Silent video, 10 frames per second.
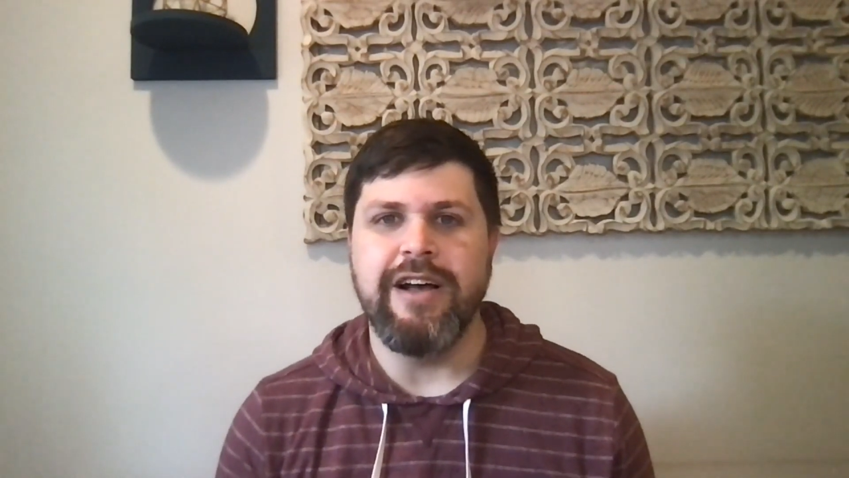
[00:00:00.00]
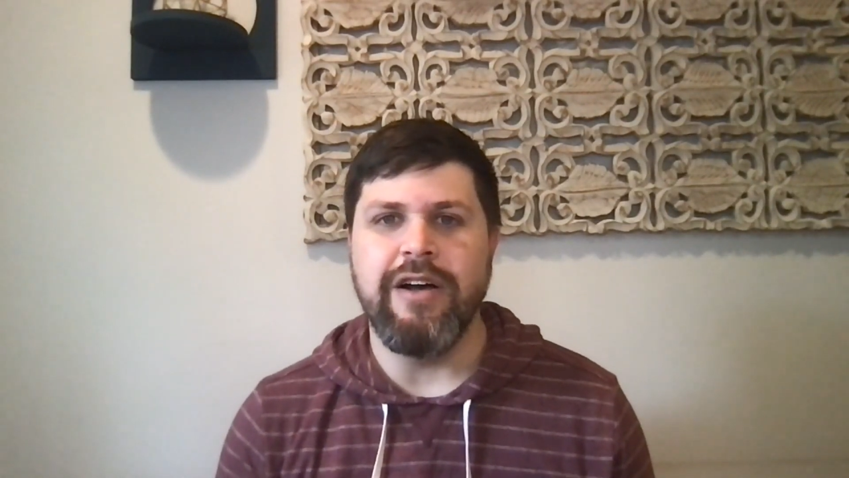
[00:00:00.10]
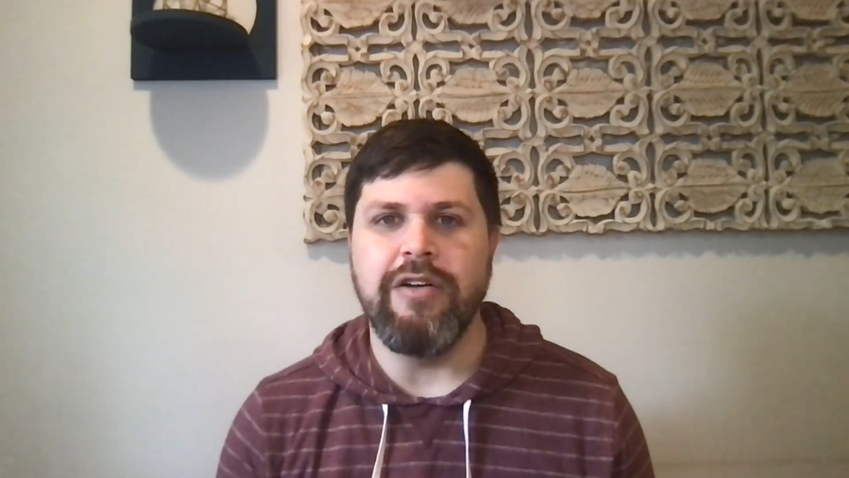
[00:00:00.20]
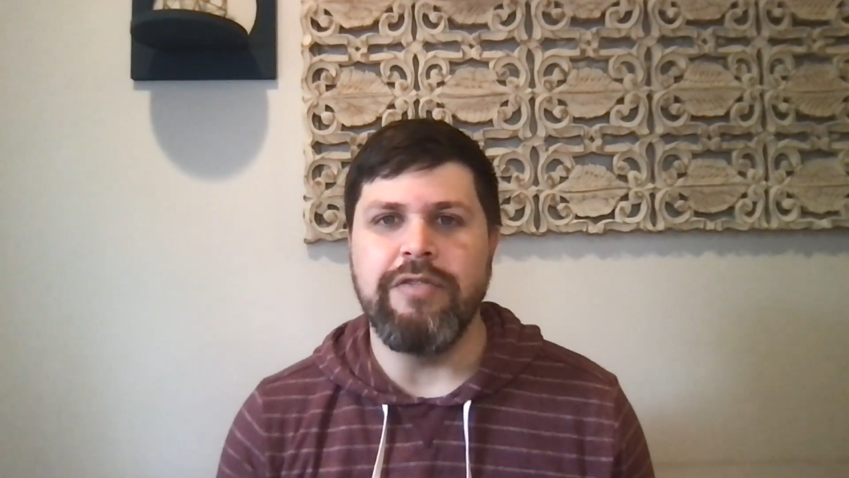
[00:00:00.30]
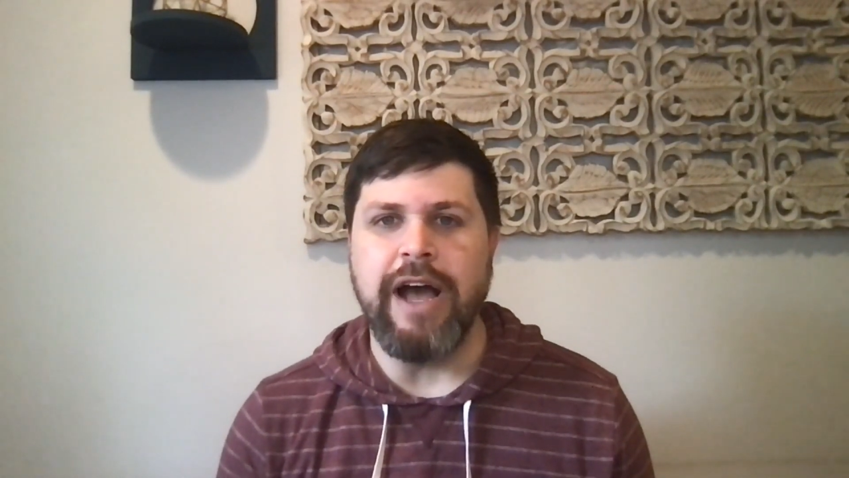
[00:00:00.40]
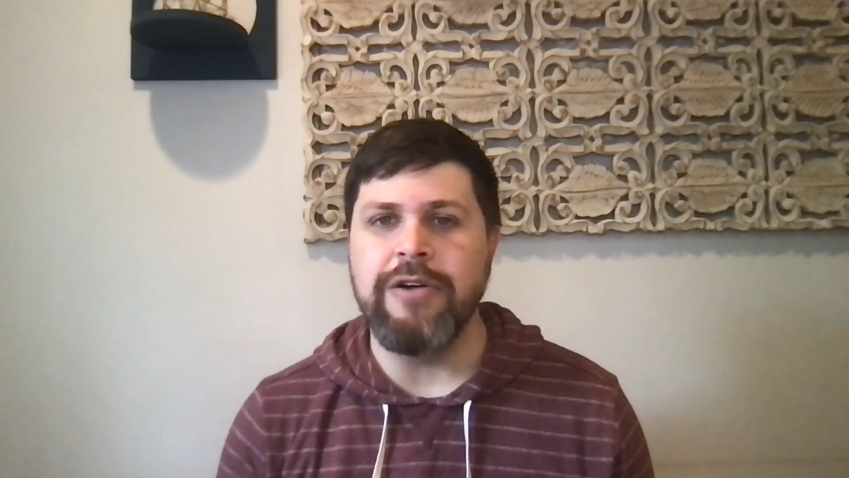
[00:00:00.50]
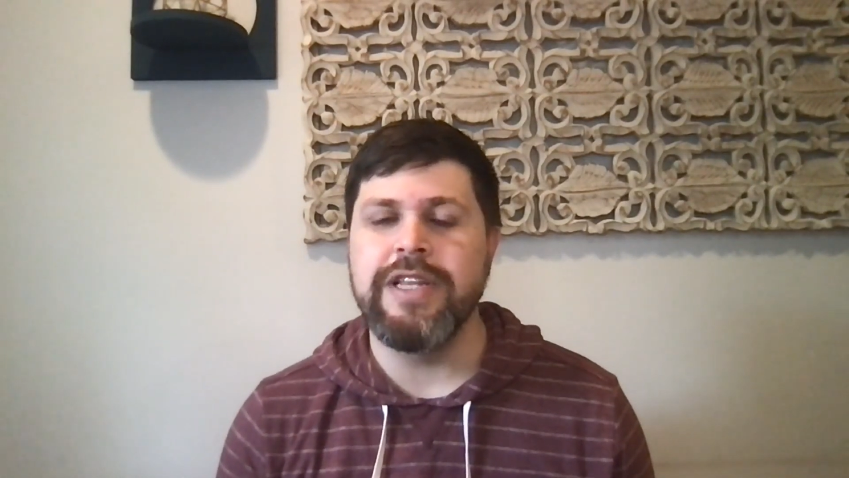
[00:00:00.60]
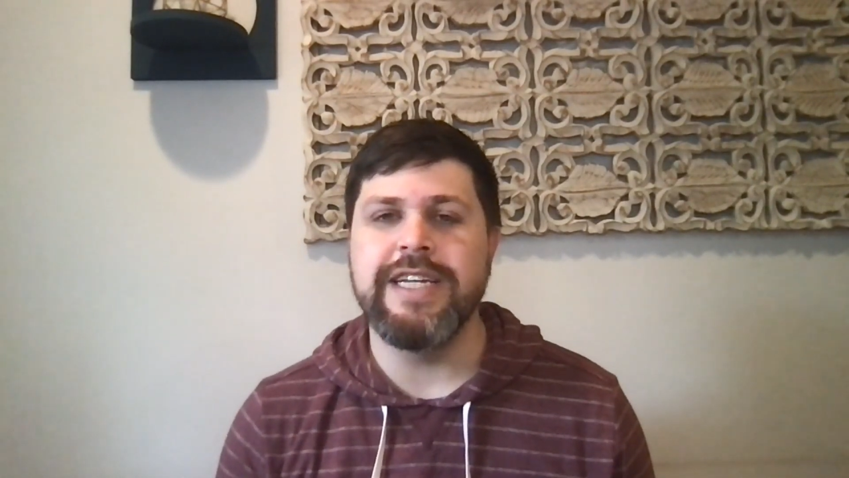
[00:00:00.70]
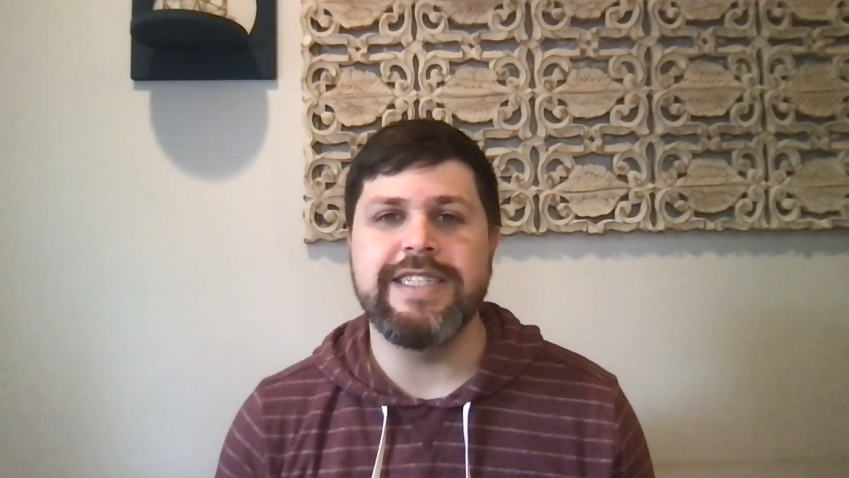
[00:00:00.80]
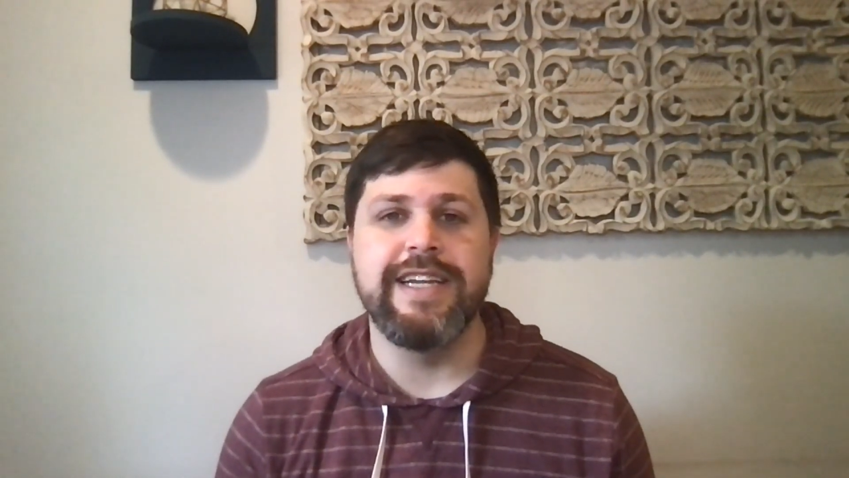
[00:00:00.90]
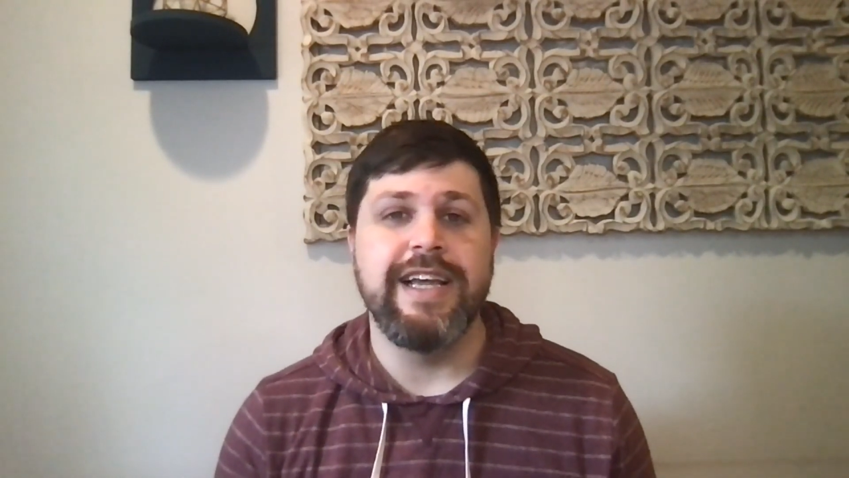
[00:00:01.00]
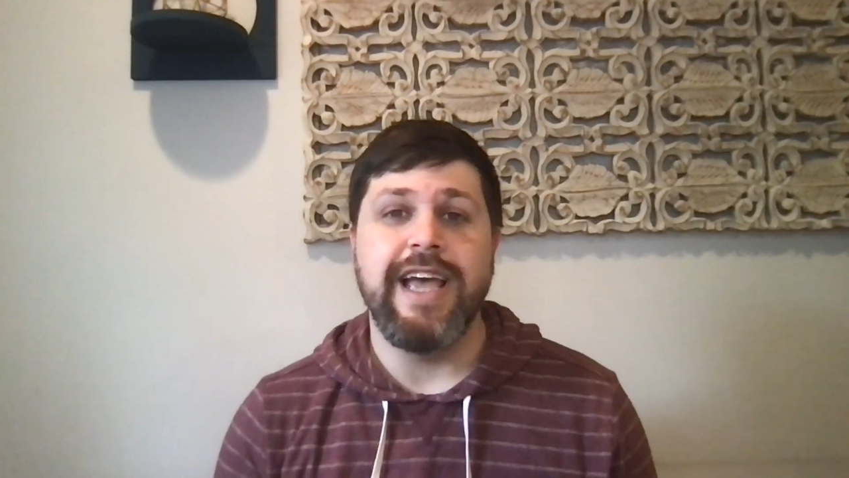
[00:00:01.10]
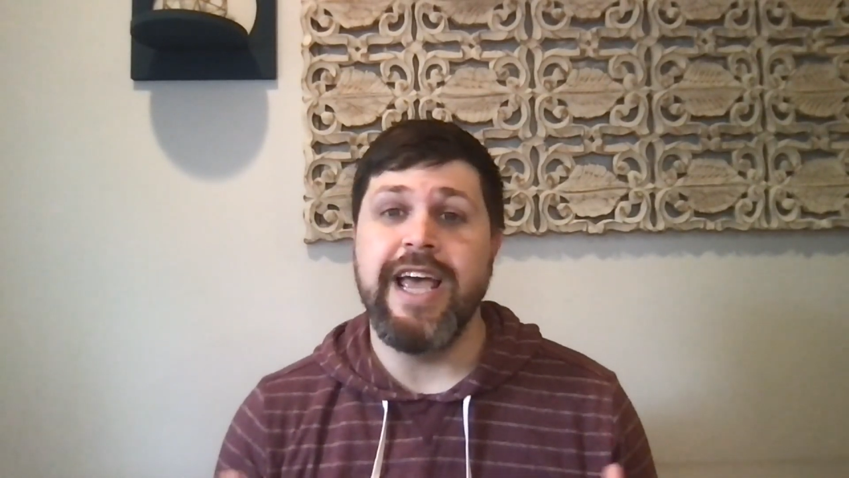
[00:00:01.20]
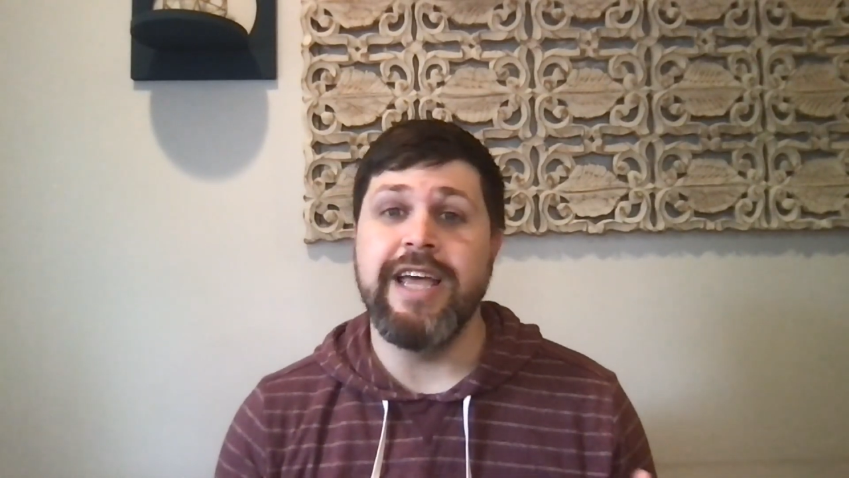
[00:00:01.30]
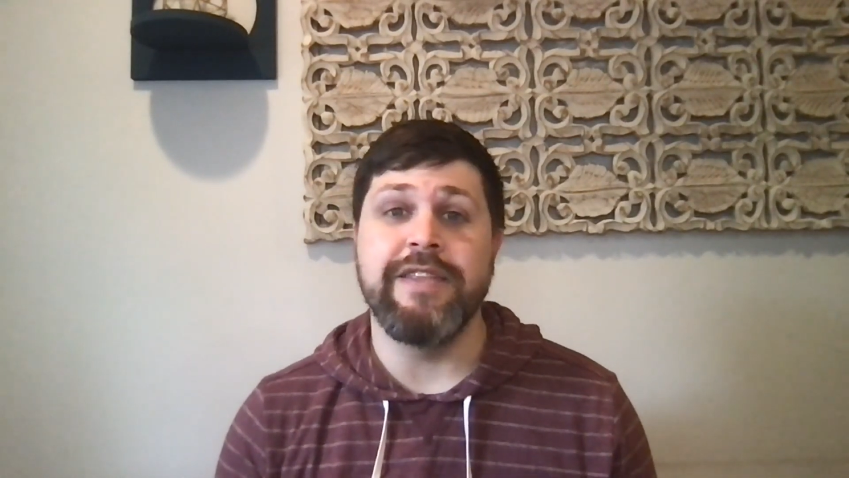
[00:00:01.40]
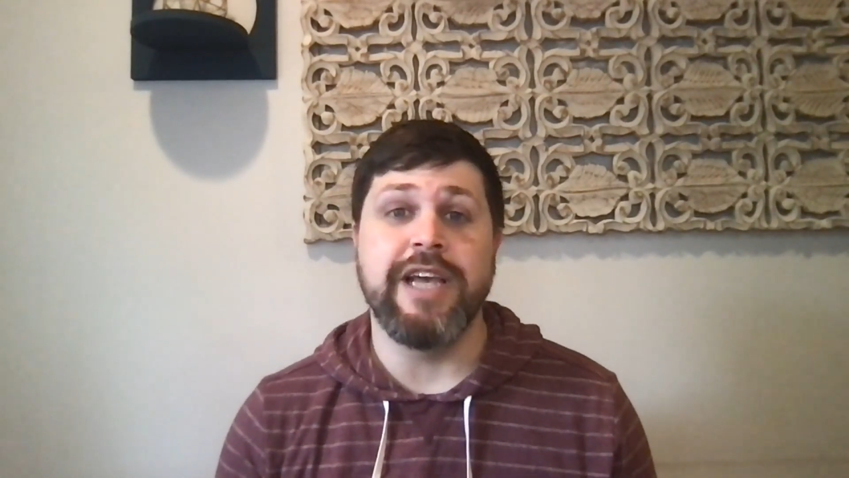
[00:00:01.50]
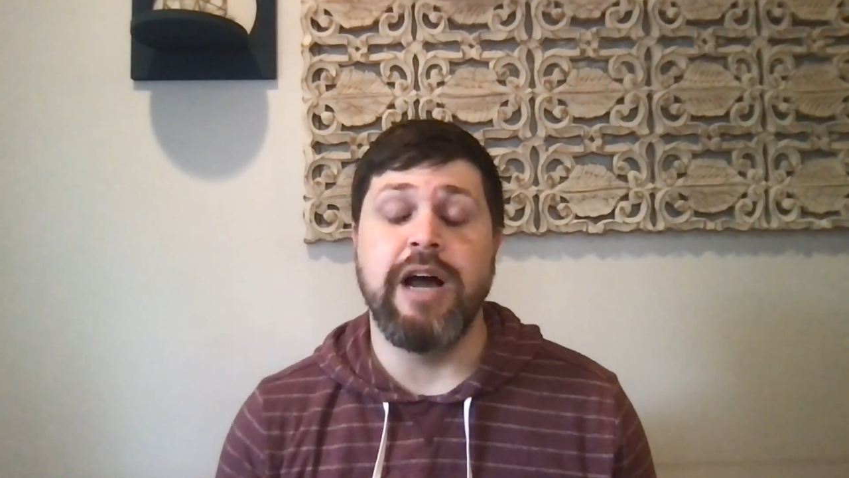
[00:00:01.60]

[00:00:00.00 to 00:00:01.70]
of outlets and the